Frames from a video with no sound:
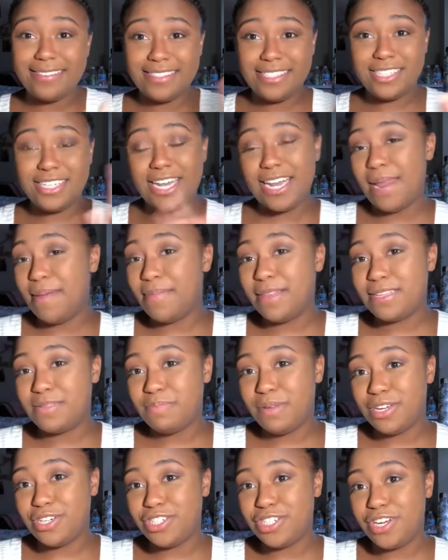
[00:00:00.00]
send him this
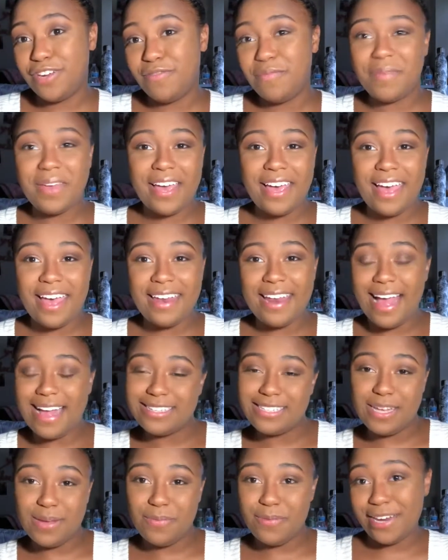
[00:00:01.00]
picture of me and
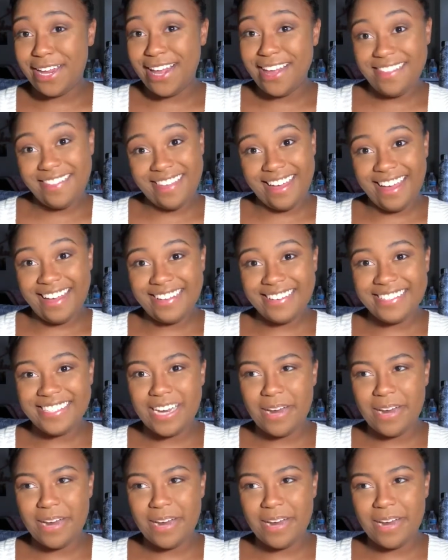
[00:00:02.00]
ask him what he thinks.